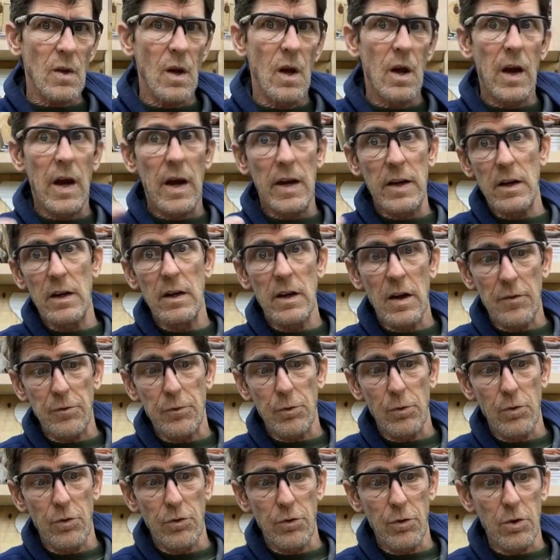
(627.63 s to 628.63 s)
I didn't have
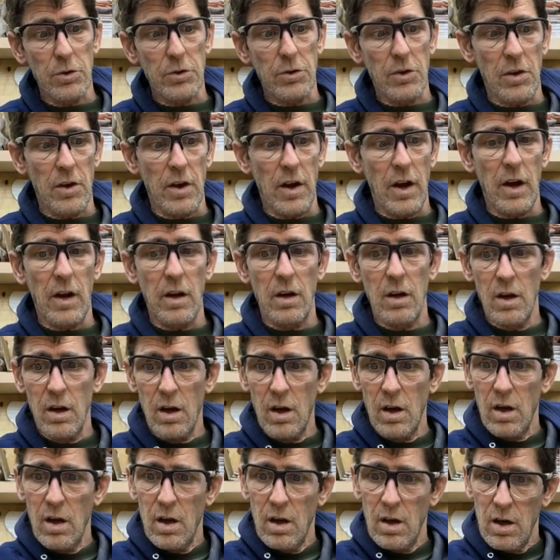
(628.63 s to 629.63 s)
to resort to that,
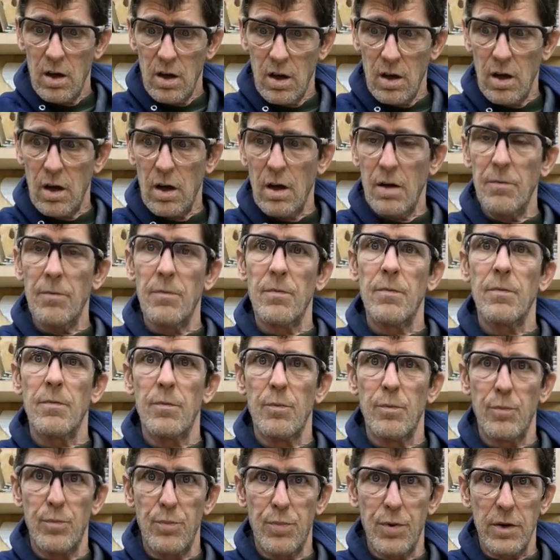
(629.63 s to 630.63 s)

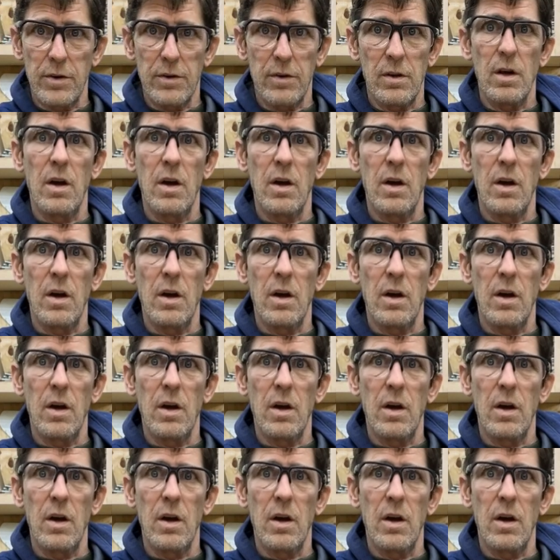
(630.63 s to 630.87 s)
but